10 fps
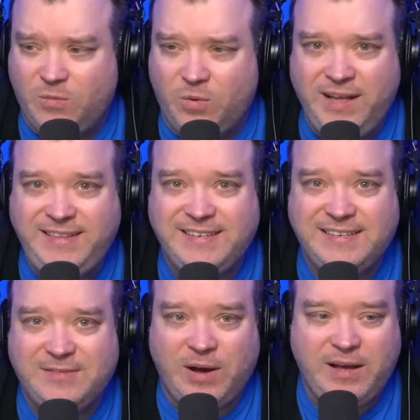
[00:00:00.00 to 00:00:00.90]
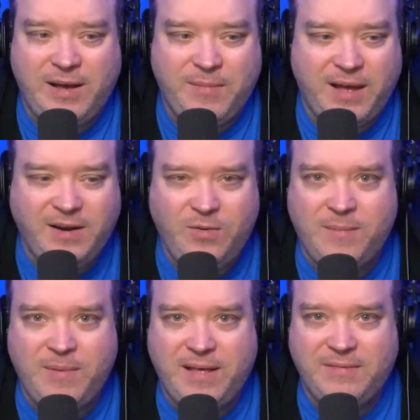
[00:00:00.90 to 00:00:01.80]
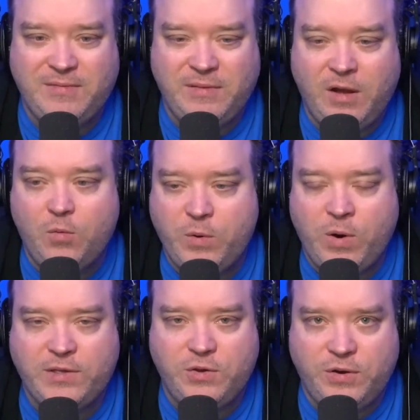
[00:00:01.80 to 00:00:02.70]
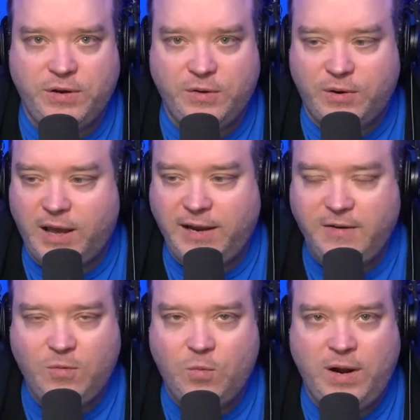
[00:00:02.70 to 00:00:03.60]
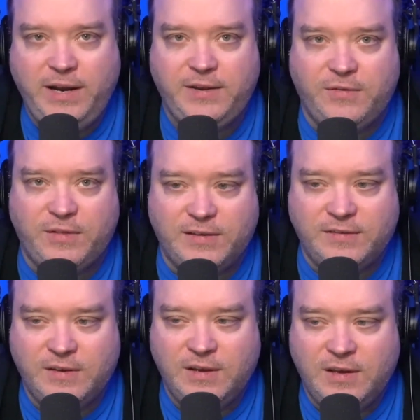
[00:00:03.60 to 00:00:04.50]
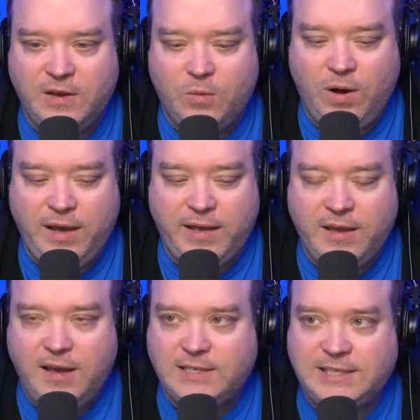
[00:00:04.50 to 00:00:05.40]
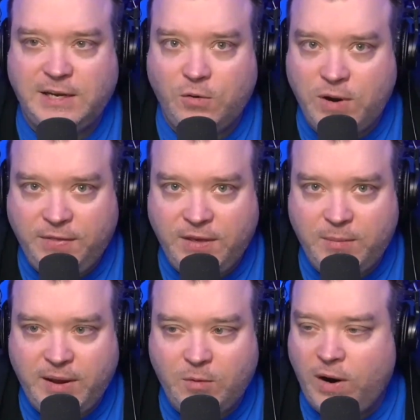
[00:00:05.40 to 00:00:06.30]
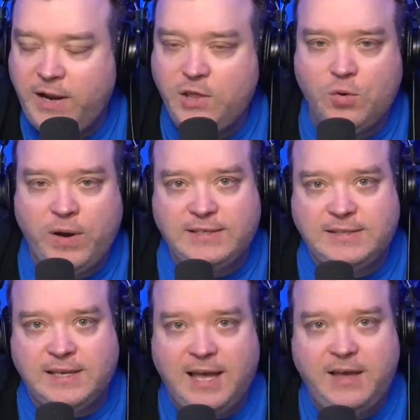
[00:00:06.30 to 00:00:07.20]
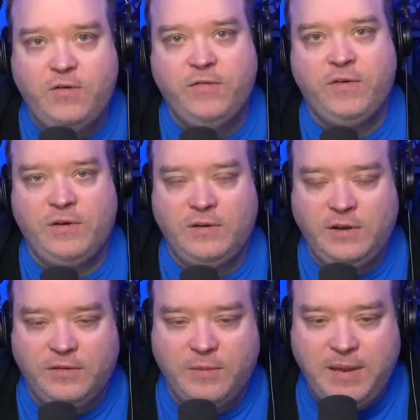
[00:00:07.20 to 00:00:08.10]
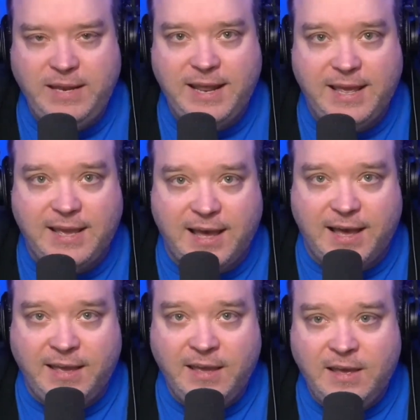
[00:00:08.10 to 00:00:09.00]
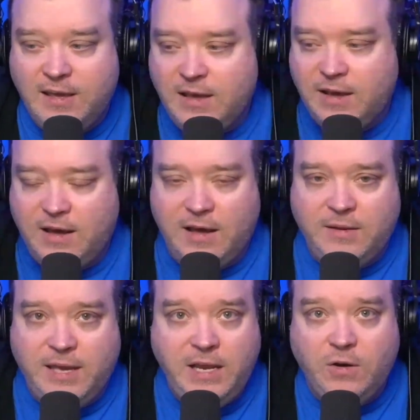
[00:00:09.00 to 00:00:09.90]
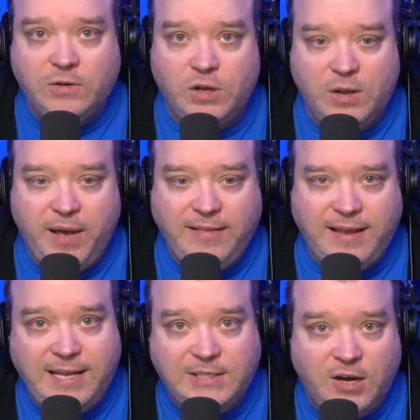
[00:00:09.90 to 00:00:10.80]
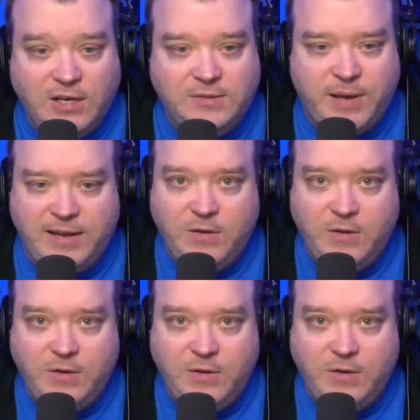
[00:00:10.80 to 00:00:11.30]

What? What? I'm, I don't. I'm not. No, we want you to do it. I don't want to do this. Why? Because I know nothing about. Why didn't you ask the guy over? Uh, you know, the midday guy uh, he knows all about that. He talks about. It.